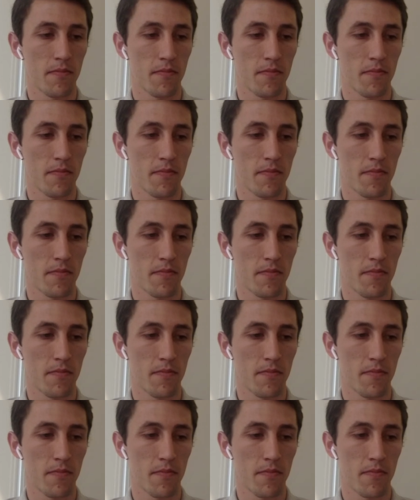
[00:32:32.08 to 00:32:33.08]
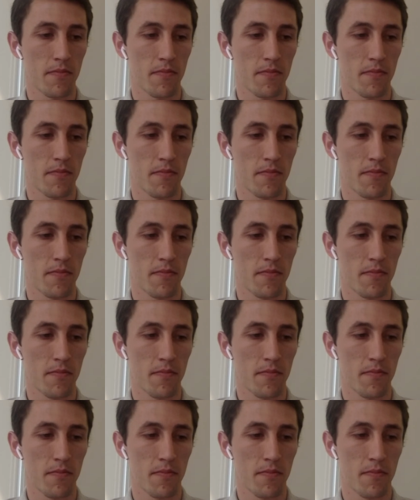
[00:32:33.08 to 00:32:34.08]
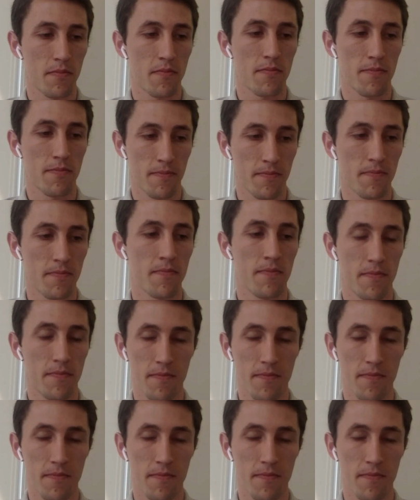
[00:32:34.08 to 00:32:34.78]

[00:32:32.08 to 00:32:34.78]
The person shown says nothing.